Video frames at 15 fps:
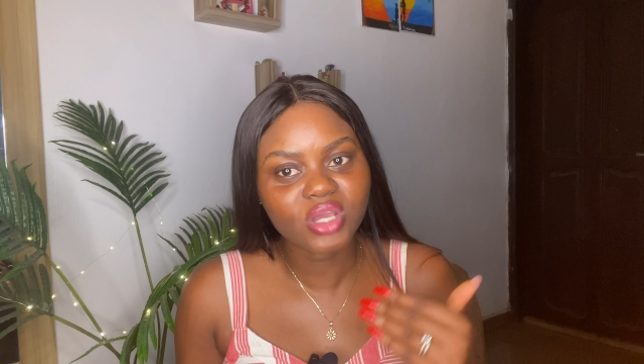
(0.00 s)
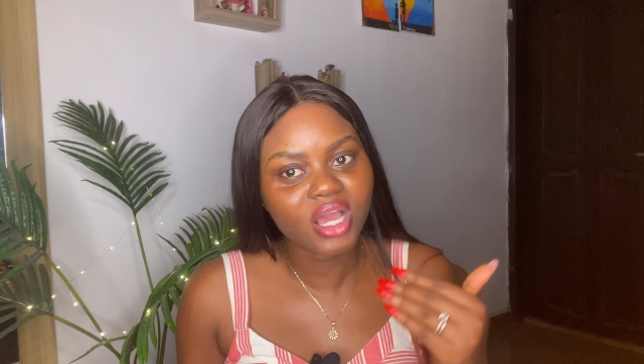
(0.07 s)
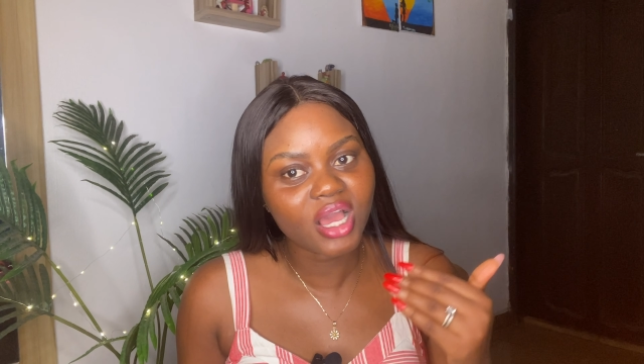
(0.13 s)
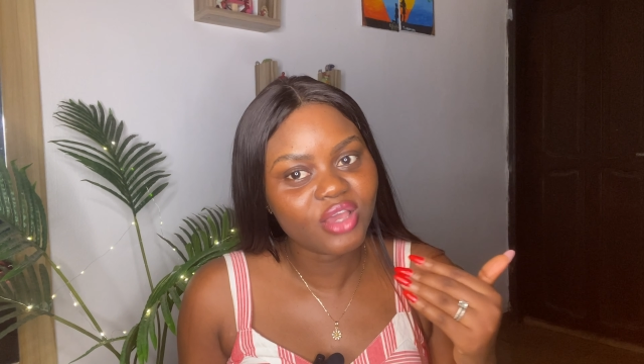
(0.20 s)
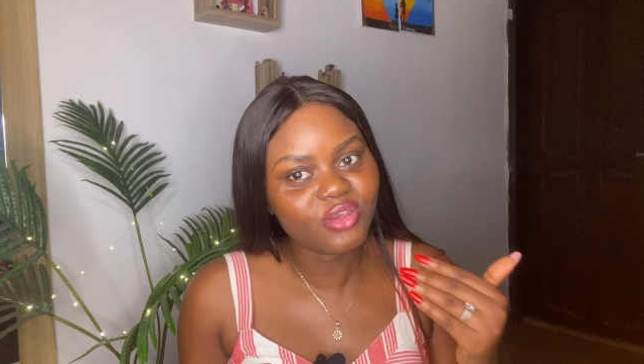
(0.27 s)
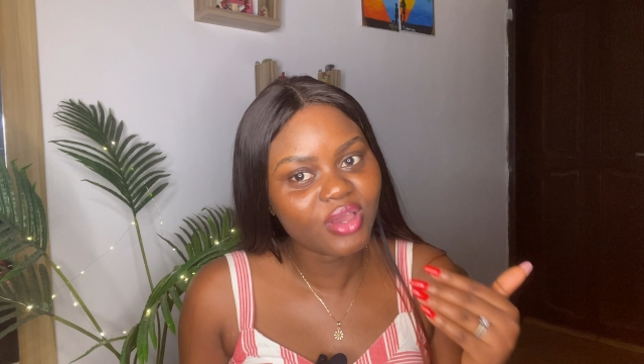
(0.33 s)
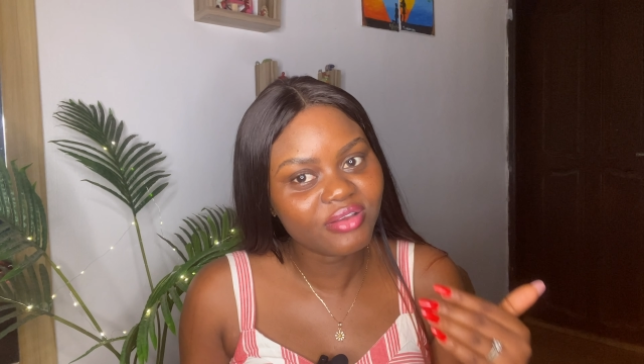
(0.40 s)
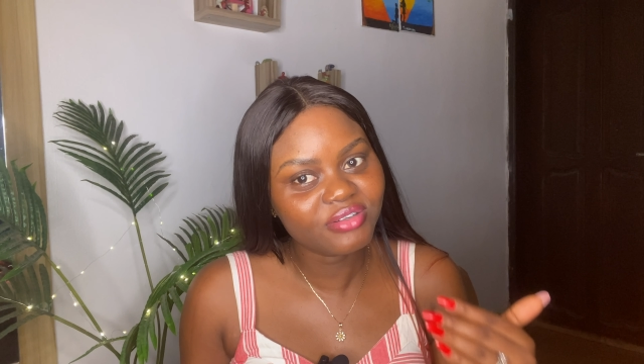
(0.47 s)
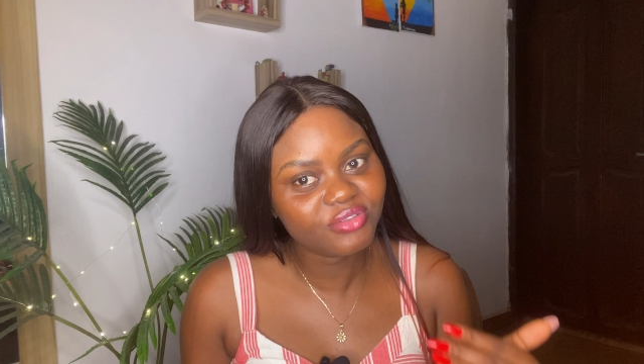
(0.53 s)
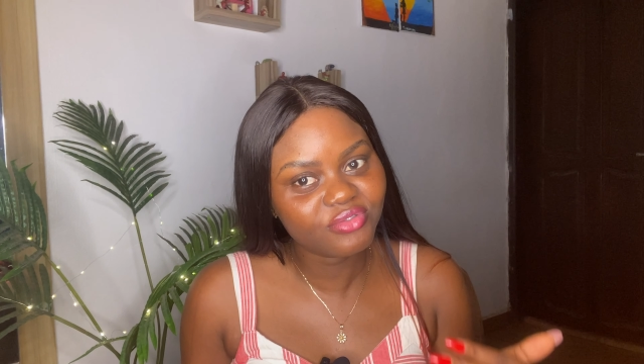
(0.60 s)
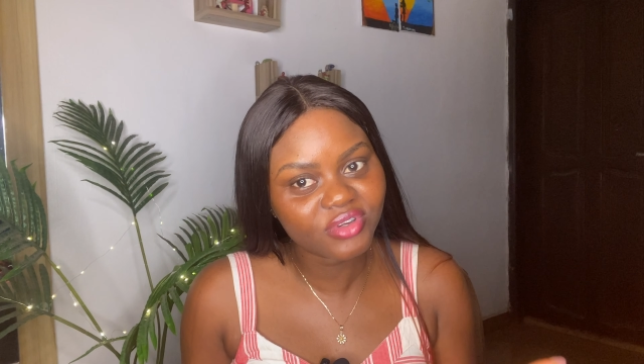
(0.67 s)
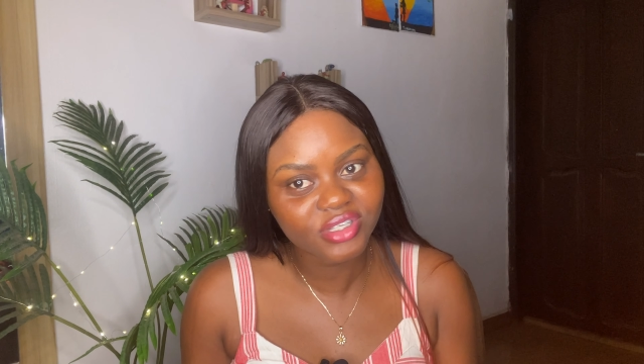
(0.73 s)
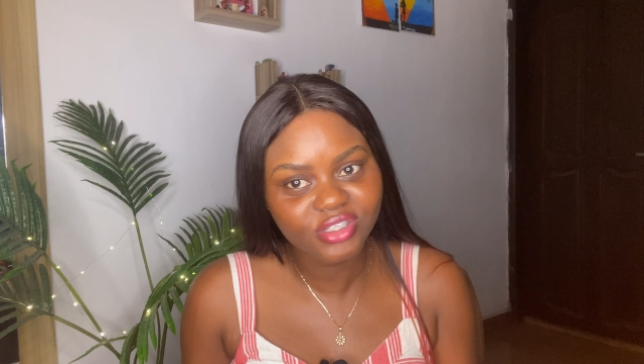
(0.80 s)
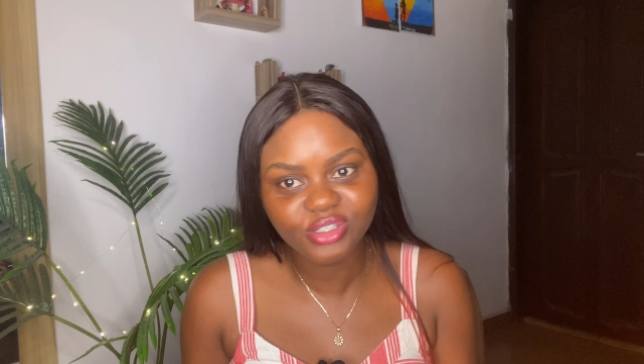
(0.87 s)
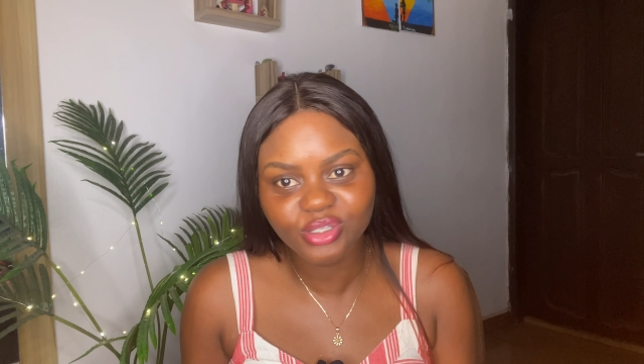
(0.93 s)
you have
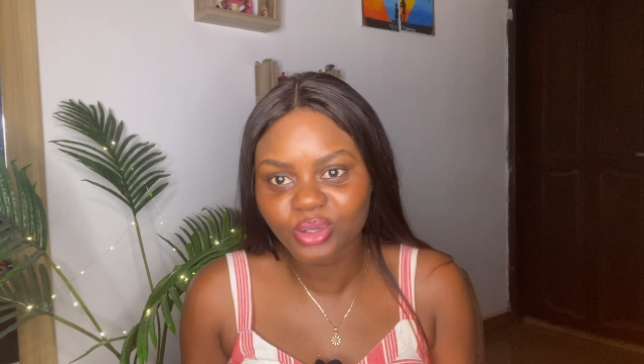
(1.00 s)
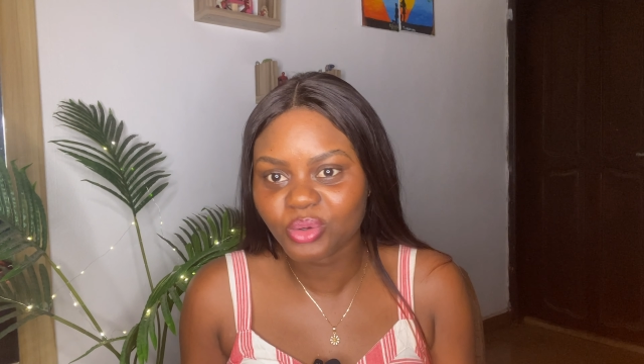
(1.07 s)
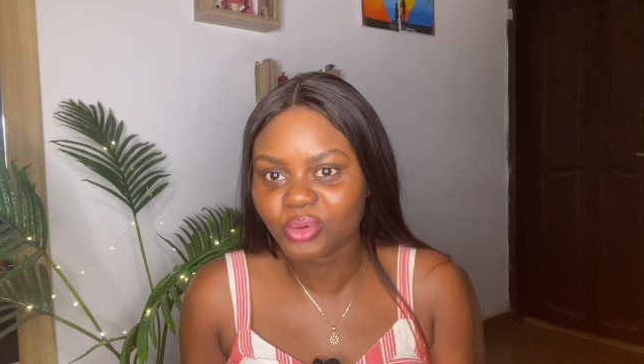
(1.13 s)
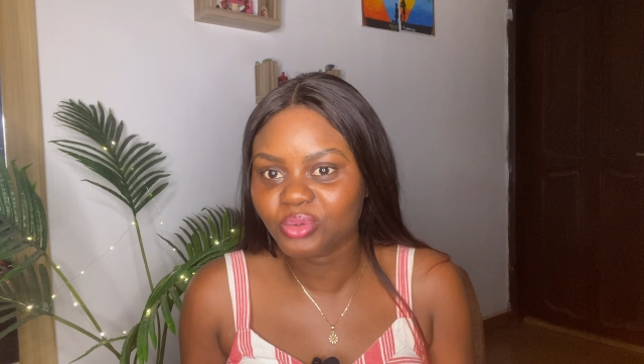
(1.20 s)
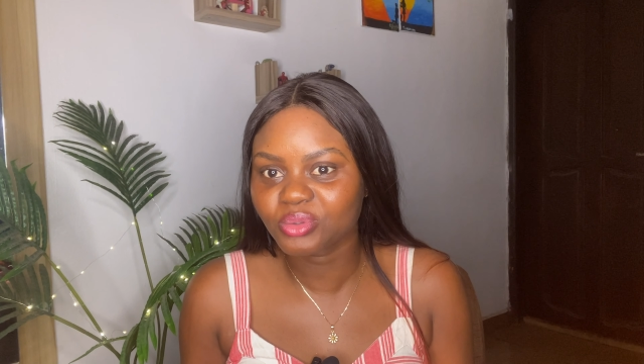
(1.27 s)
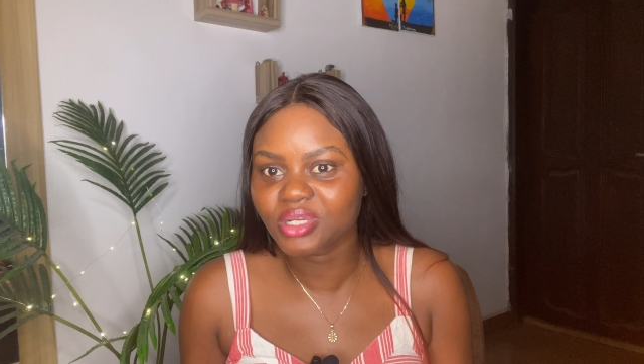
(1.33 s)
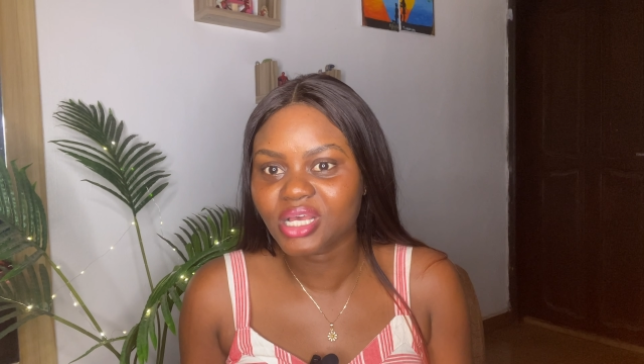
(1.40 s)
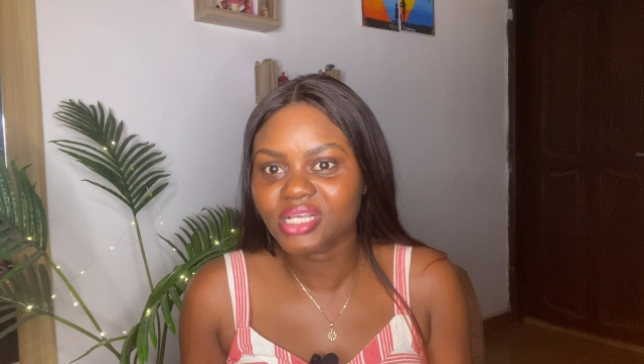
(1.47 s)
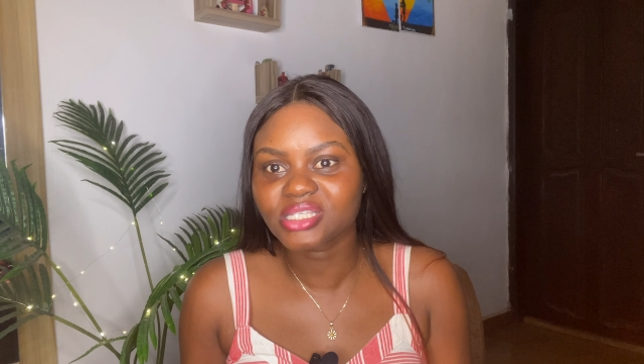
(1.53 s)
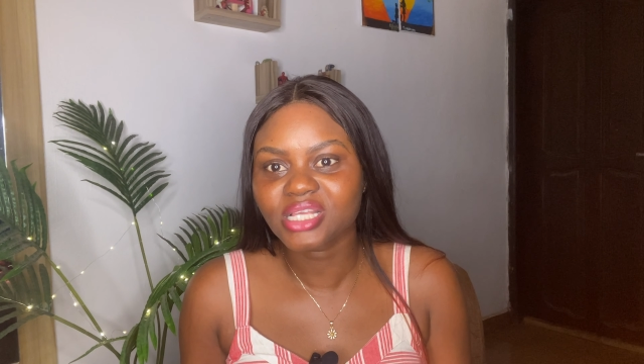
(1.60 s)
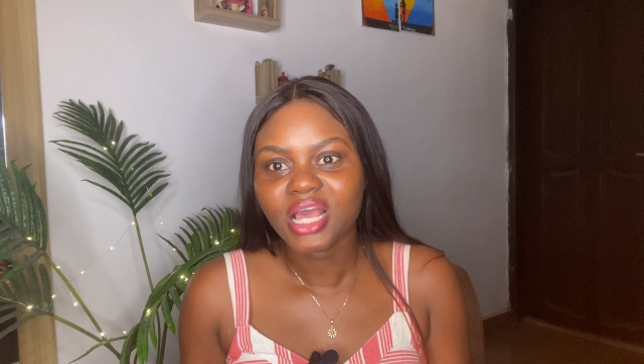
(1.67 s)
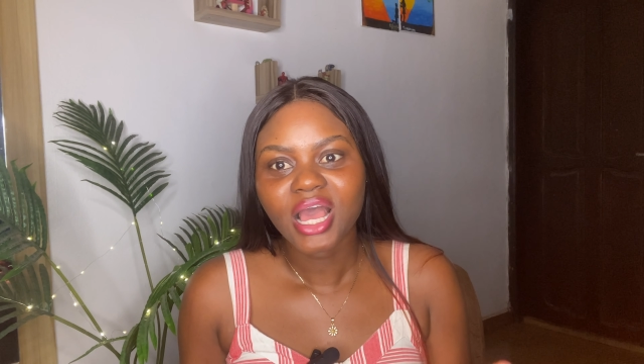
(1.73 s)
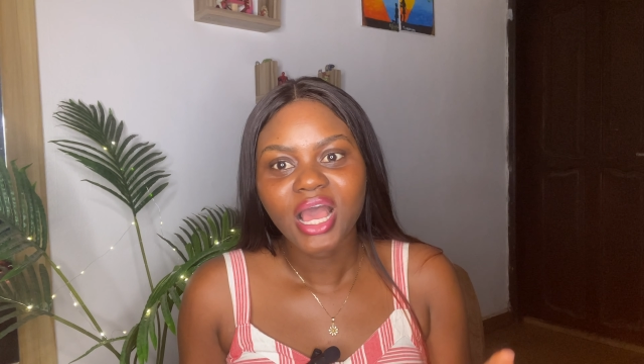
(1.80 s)
different stakeholders,